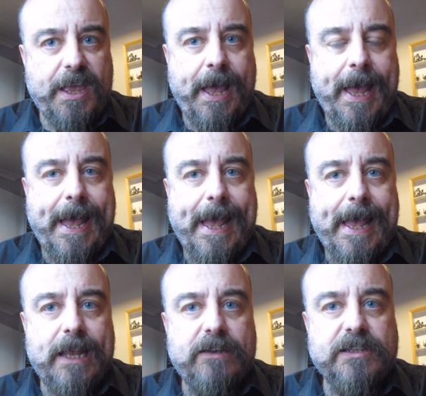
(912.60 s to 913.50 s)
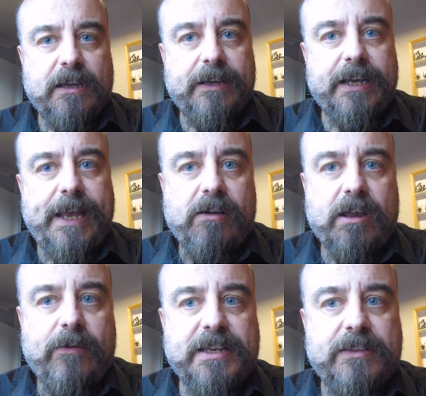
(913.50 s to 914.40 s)
and I'm now
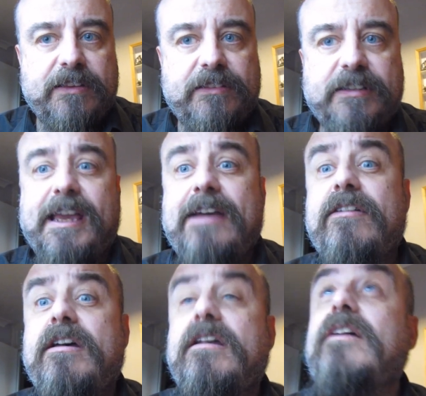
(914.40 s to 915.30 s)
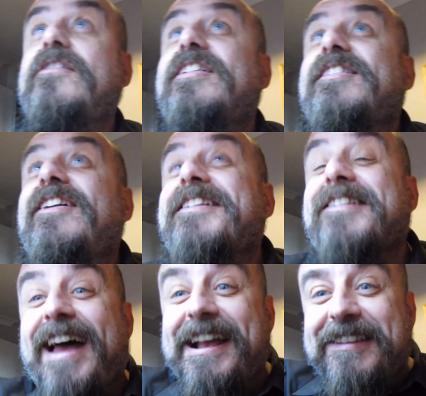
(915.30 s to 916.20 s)
going to edit this together. I've just
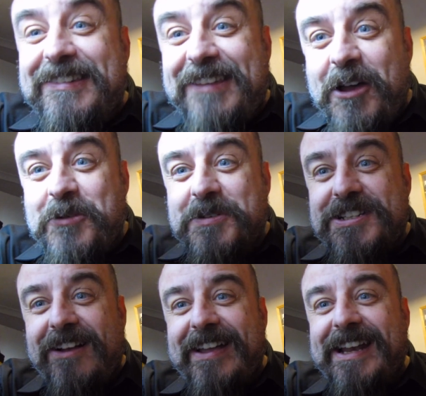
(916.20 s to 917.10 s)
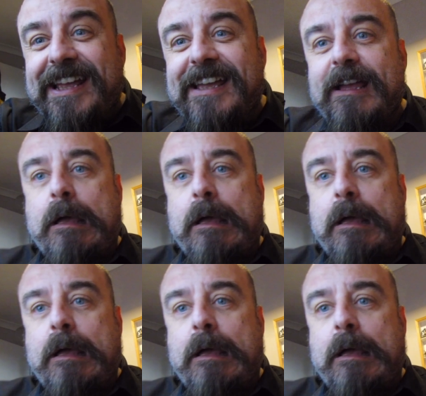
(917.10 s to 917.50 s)
noticed that is so shiny.